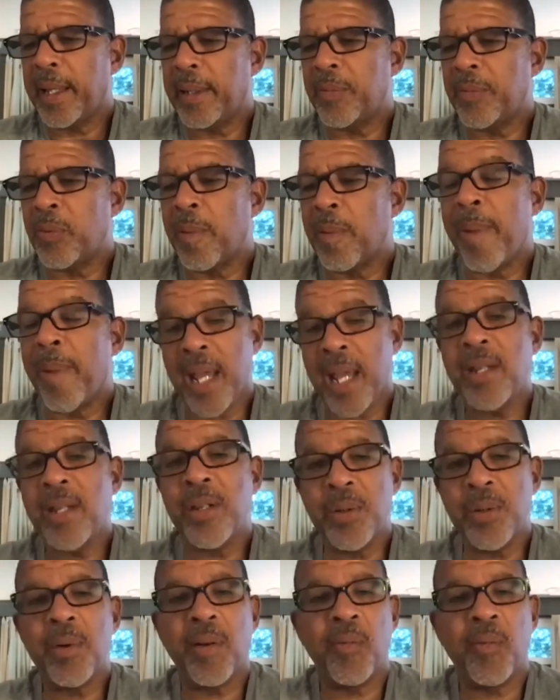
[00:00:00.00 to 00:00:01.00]
remind
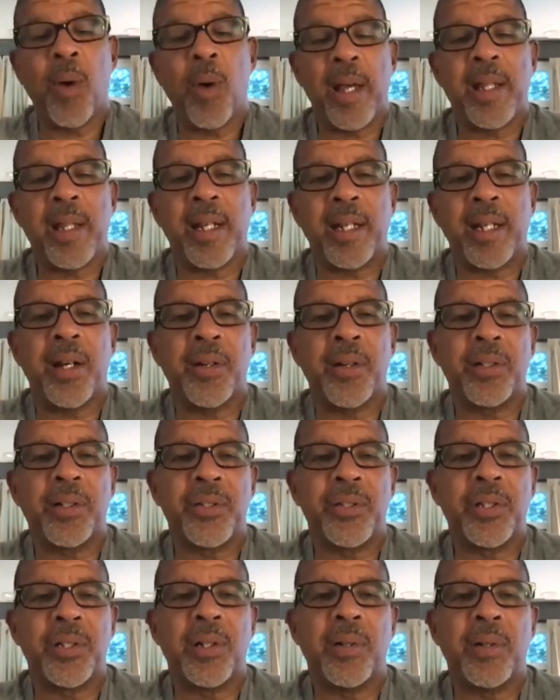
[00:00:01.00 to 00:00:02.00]
you of why that character is
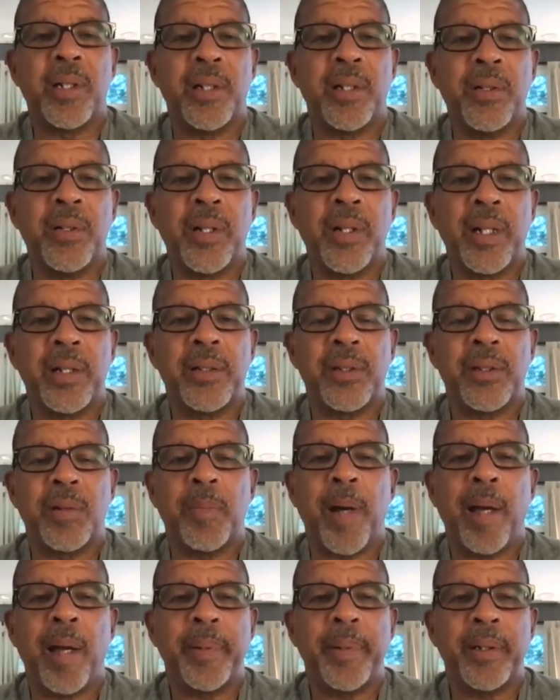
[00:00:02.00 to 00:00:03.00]
so enduring and so
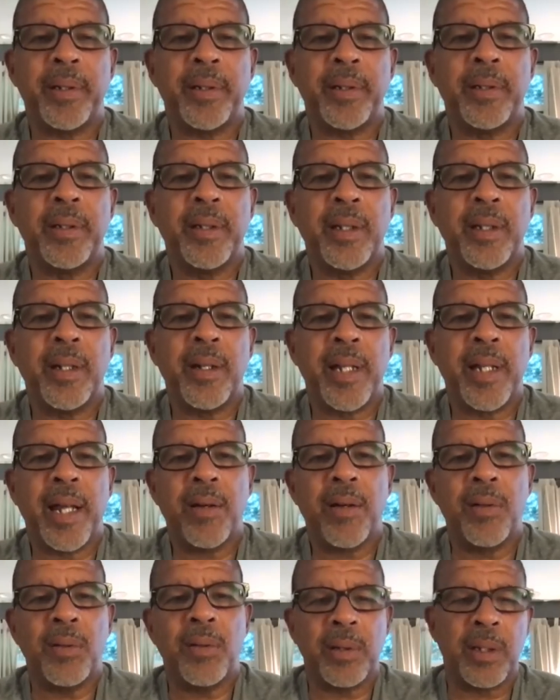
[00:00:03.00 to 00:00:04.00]
popular. That
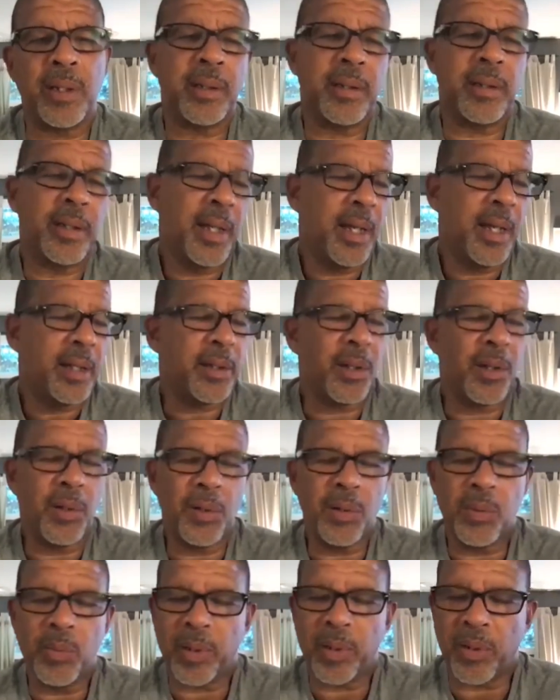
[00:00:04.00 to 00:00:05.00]
whole the
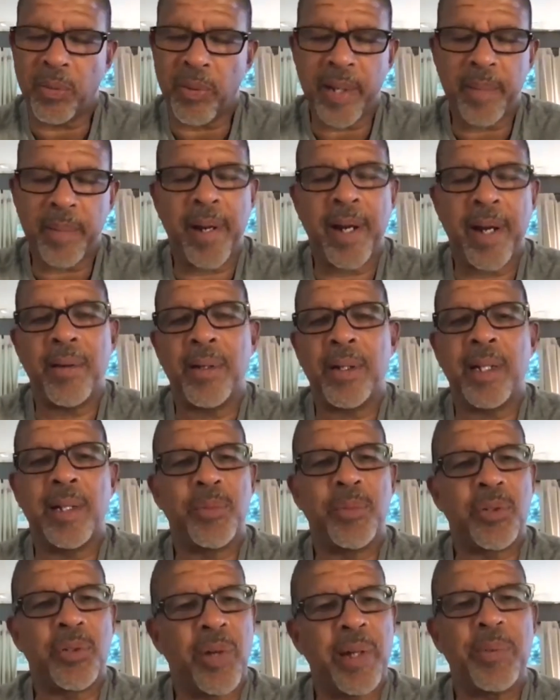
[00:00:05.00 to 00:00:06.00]
whole with great power
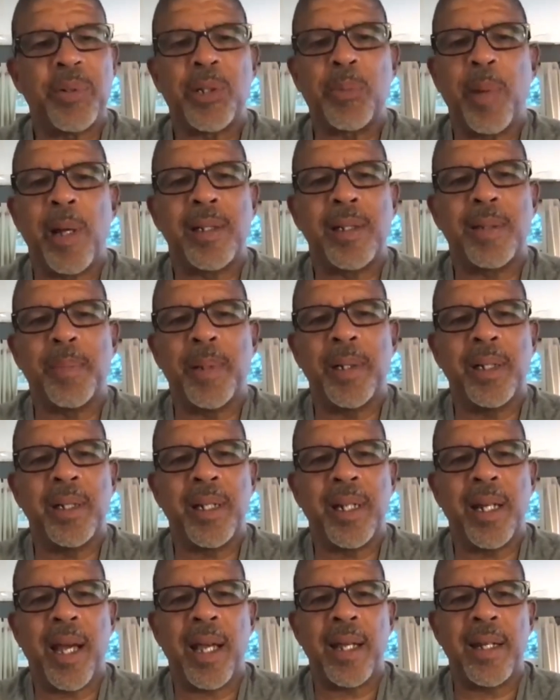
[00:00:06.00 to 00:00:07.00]
comes great
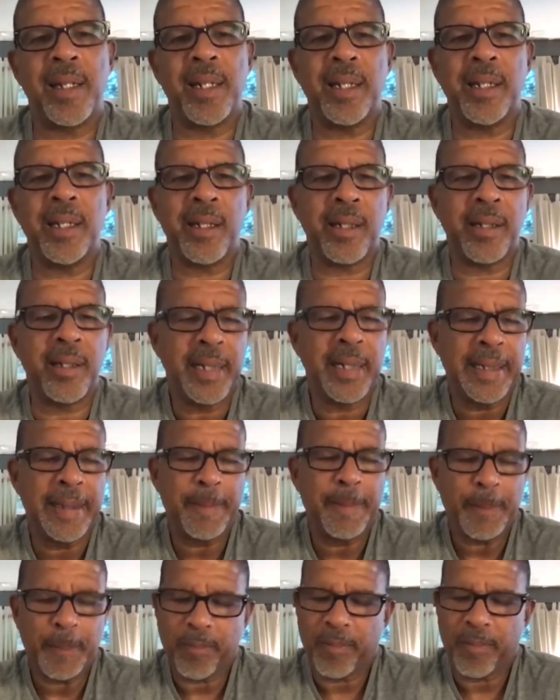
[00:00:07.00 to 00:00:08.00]
responsibility idea,
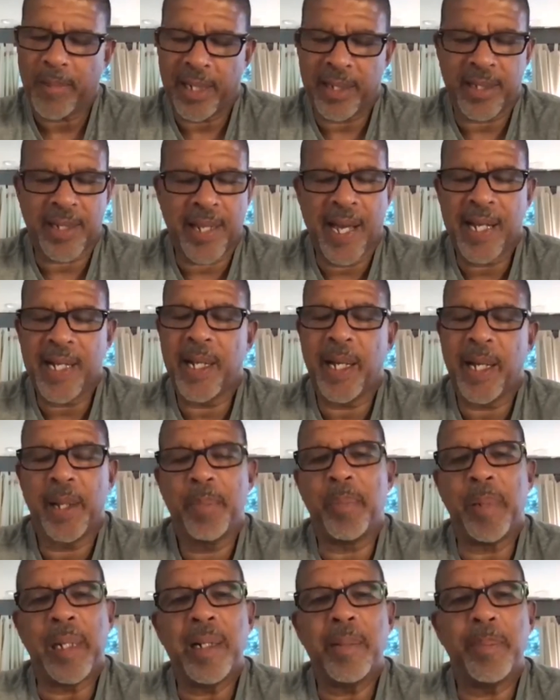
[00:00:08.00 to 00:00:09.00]
it's kind of
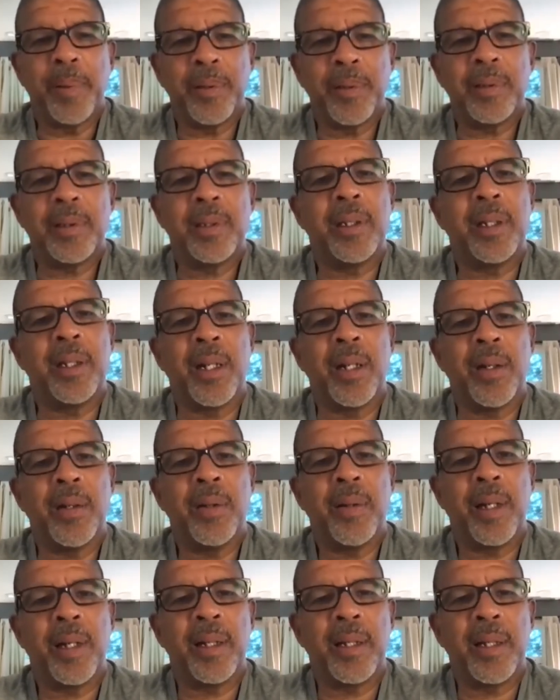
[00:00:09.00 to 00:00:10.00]
unbeatable. And
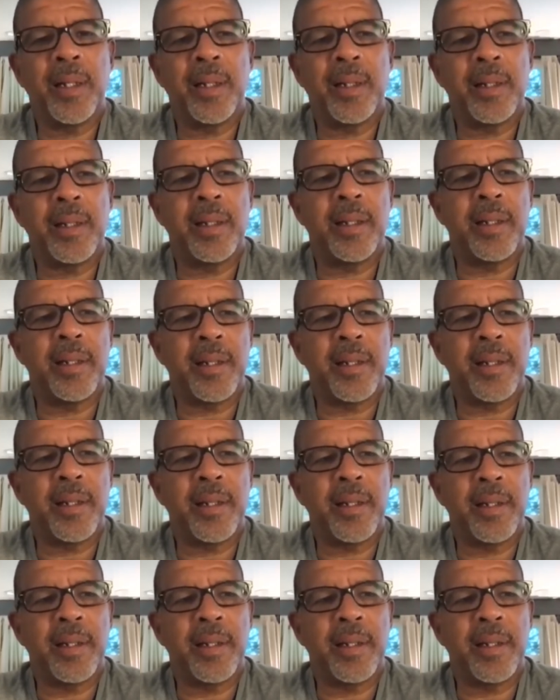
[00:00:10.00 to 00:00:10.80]
the